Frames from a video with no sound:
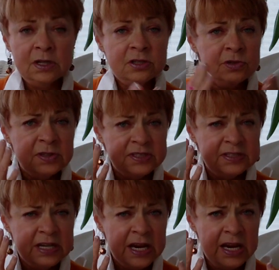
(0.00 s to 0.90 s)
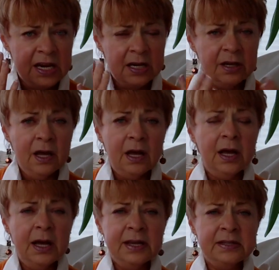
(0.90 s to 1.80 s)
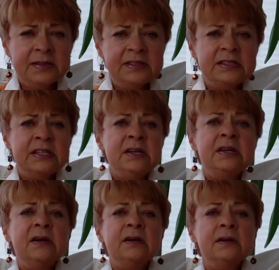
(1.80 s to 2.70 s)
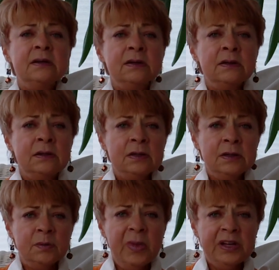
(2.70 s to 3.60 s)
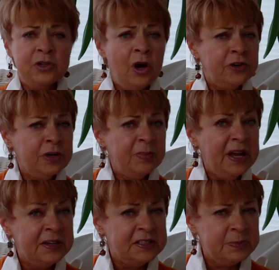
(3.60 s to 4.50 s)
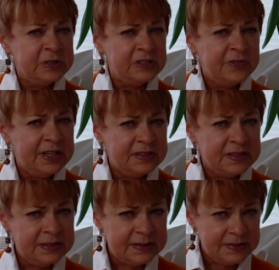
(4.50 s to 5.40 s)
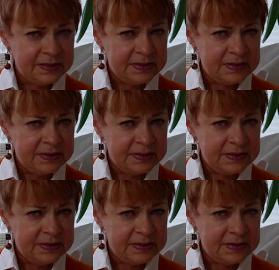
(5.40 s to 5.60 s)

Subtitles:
And to this day, I can see my daughter and my husband's faces.